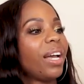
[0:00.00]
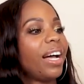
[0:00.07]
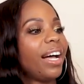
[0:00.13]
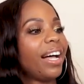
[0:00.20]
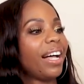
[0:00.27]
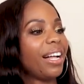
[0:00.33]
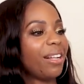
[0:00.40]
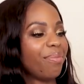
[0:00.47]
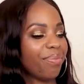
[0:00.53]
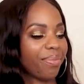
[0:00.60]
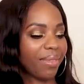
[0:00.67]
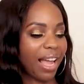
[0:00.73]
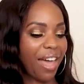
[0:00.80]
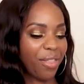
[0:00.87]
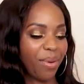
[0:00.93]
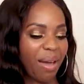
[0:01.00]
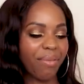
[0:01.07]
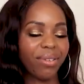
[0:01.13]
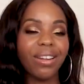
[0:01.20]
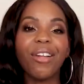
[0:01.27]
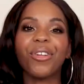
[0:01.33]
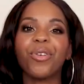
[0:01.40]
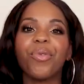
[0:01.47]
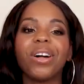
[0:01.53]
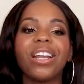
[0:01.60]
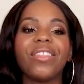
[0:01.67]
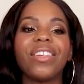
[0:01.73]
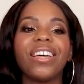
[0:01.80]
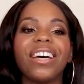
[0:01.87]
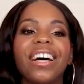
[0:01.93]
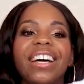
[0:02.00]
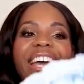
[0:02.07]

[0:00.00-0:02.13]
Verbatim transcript: And then we have another one of the,